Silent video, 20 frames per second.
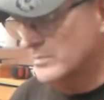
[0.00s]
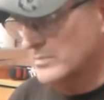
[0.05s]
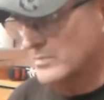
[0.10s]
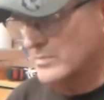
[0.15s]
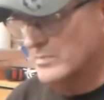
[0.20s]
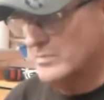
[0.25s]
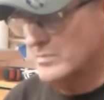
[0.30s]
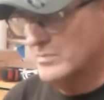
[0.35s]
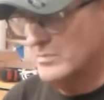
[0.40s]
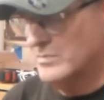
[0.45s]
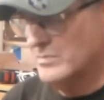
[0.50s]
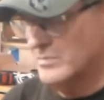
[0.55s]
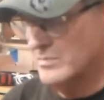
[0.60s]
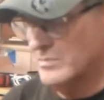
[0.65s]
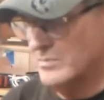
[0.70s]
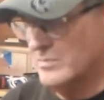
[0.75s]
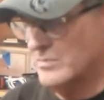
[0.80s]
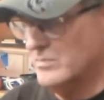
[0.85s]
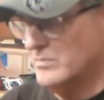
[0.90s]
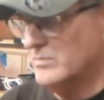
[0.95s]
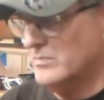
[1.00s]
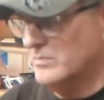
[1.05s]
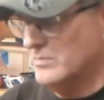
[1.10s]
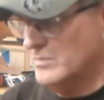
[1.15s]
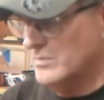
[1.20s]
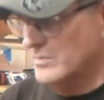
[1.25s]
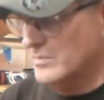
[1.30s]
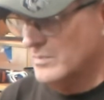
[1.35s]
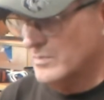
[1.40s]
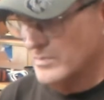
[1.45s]

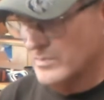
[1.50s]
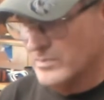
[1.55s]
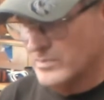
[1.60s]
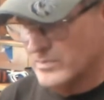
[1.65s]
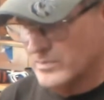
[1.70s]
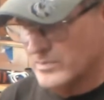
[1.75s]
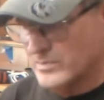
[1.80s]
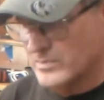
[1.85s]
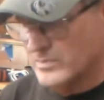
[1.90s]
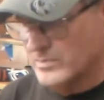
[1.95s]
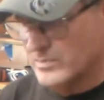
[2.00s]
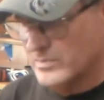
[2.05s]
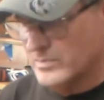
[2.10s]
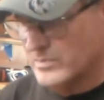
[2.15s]
(silence)